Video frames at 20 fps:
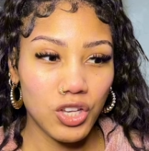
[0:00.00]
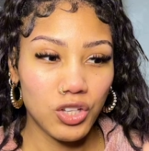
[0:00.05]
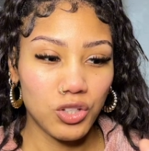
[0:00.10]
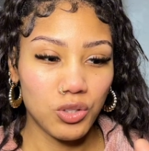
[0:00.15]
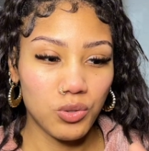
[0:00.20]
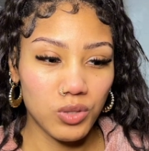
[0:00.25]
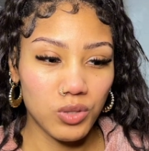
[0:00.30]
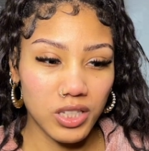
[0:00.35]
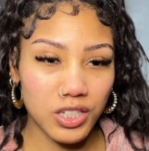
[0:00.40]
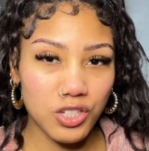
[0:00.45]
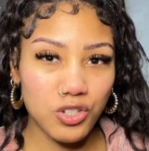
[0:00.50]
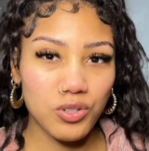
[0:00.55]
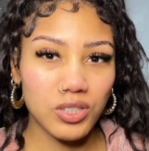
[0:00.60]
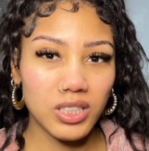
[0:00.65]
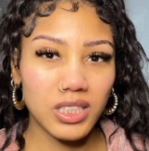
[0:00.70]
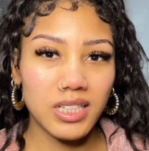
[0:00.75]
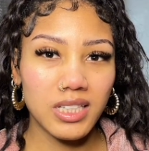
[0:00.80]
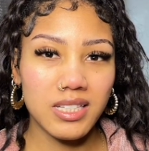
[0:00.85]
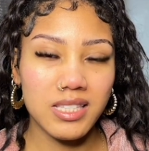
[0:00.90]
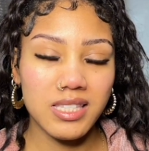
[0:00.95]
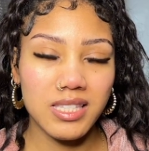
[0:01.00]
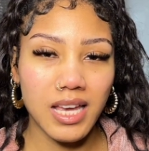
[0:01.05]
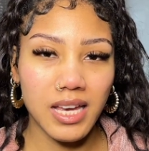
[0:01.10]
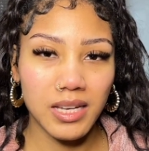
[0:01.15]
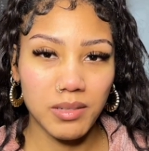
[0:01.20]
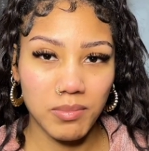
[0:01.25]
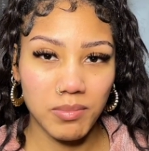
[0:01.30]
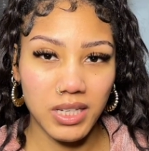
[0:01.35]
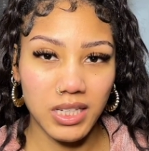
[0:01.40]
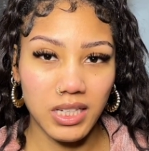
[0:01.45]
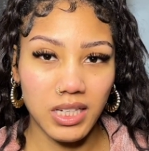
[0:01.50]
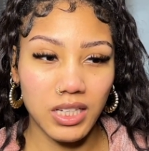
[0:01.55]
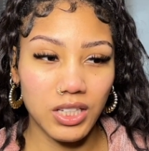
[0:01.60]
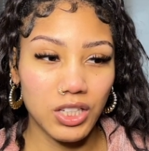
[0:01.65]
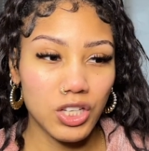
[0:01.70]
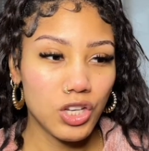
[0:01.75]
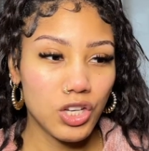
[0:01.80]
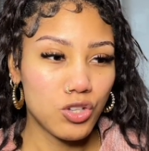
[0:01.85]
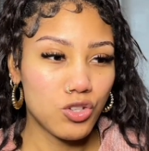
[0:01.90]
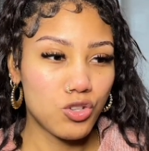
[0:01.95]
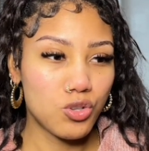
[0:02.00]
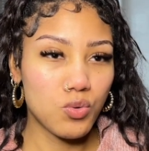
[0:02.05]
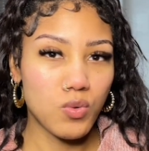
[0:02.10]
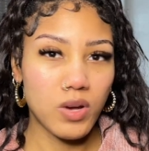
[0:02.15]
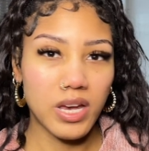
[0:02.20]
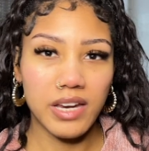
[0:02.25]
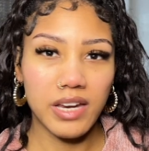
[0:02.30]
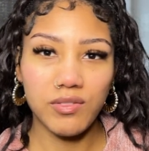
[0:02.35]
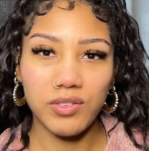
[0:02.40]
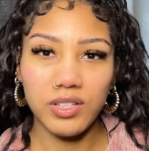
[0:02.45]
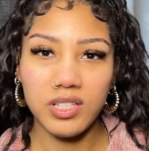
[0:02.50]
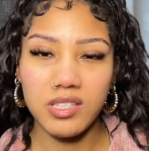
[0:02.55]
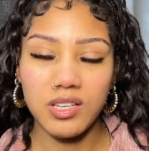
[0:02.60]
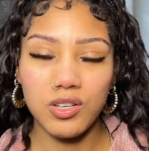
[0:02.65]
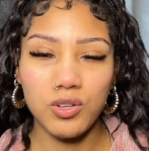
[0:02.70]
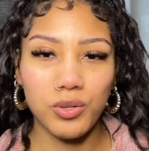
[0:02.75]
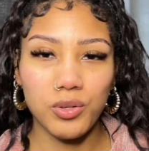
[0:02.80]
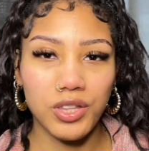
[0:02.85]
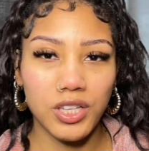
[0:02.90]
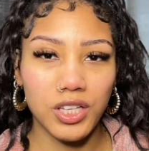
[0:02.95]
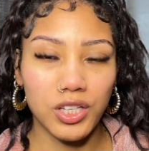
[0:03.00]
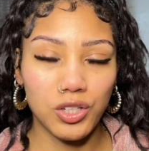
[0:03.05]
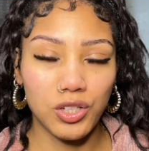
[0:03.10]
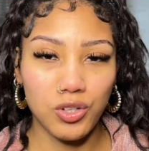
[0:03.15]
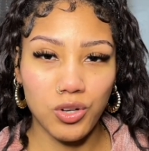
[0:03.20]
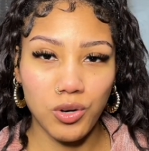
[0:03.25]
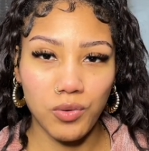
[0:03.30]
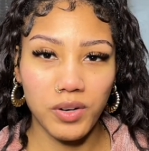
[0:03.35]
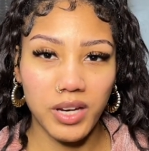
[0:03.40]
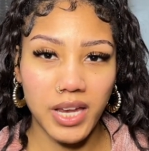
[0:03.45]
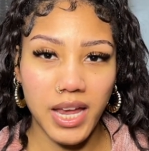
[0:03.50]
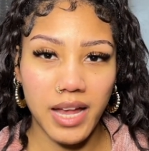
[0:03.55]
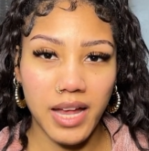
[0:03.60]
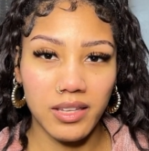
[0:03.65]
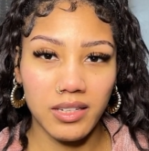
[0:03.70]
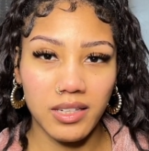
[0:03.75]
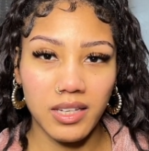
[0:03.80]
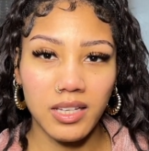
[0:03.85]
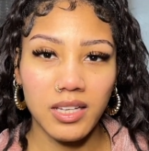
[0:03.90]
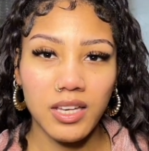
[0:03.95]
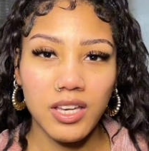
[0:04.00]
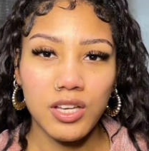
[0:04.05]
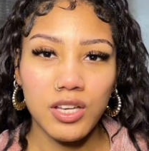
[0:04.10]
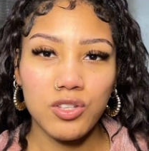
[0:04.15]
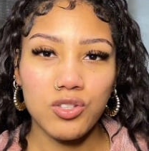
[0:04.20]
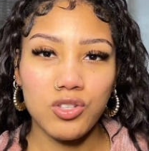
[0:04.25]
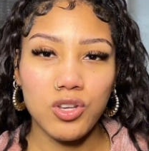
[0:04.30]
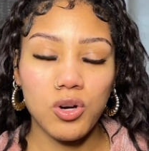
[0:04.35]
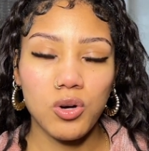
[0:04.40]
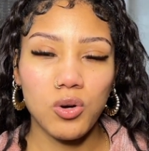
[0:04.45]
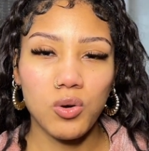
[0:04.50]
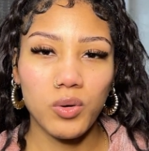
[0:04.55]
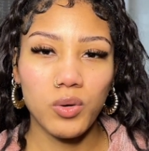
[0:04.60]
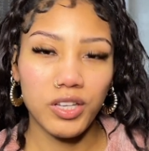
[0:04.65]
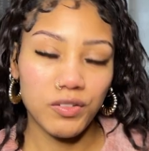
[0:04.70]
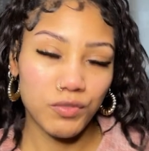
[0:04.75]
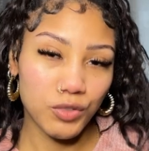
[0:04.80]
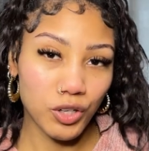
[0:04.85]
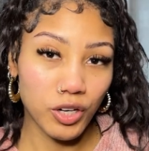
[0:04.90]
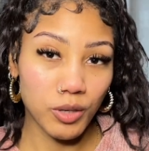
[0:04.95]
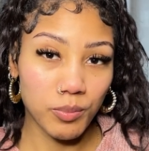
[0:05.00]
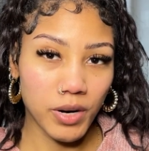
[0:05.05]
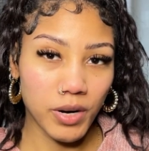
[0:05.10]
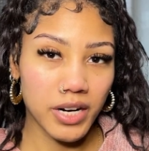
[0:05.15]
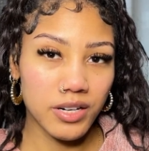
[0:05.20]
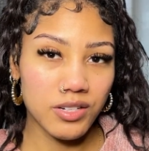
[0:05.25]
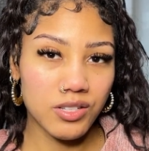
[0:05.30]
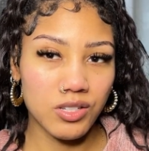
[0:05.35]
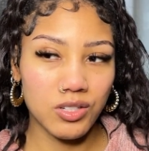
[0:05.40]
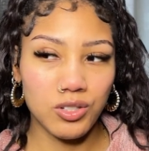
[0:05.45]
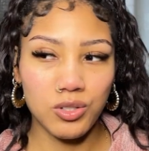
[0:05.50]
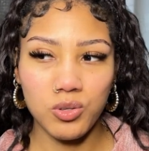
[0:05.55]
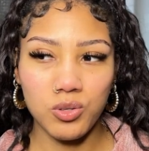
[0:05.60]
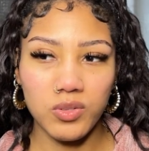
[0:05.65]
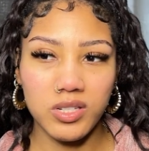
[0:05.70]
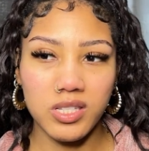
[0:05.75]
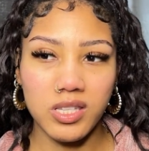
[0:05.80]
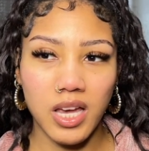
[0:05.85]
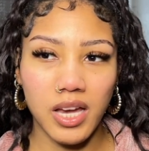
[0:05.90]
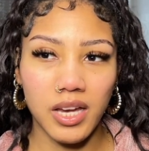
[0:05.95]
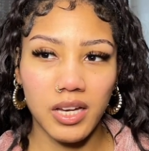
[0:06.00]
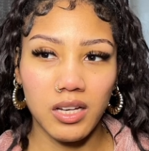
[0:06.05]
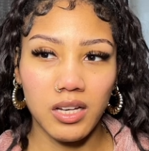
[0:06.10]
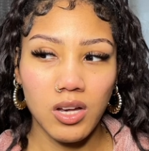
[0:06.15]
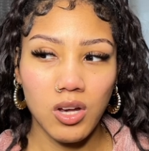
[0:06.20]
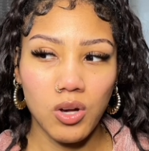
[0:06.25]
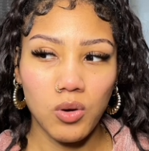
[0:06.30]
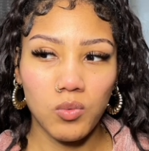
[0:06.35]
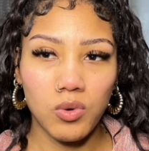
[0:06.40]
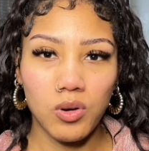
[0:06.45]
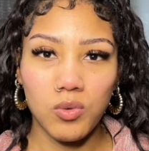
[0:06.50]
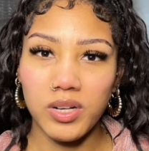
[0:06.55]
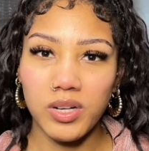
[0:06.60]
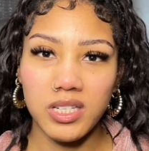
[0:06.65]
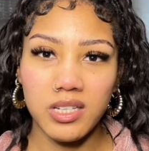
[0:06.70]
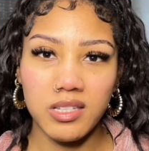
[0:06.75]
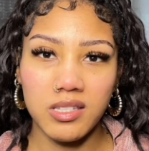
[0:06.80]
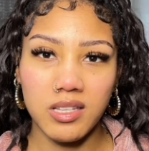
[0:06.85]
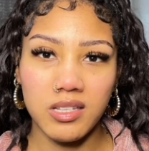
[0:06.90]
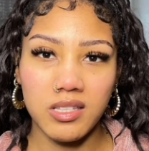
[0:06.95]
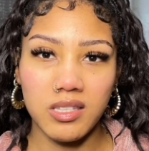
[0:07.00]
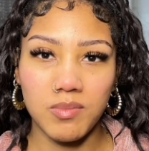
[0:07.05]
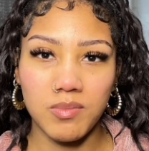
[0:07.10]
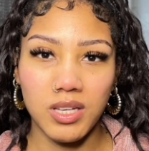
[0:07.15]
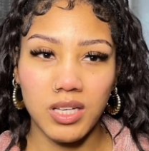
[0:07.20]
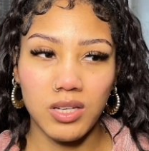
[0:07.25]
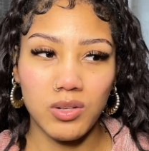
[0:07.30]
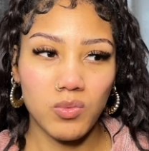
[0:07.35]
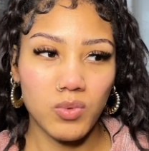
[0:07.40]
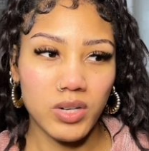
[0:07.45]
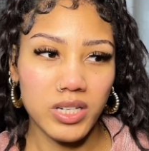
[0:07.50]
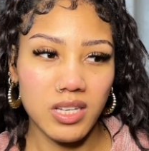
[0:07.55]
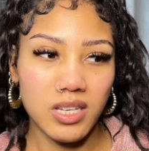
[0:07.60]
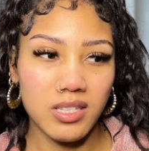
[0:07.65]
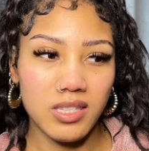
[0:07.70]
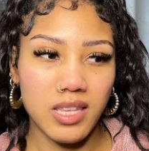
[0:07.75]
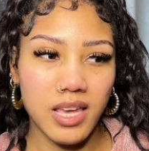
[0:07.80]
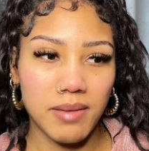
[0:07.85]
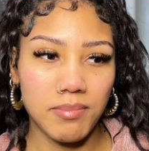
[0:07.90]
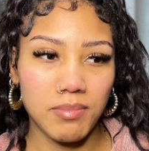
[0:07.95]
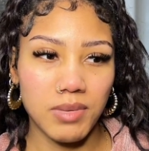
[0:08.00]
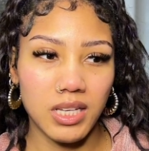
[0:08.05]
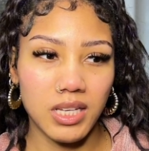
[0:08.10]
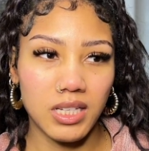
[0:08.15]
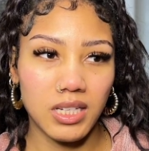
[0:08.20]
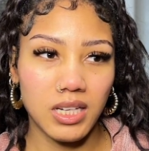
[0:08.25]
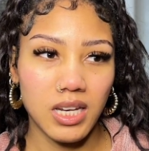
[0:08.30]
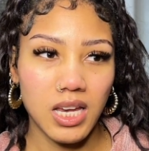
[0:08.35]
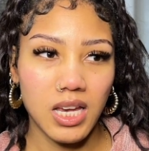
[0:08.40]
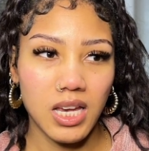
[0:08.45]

You literally assign meaning to every single thing in your reality. So if you're a person who is like, well, what does this mean? What does that mean?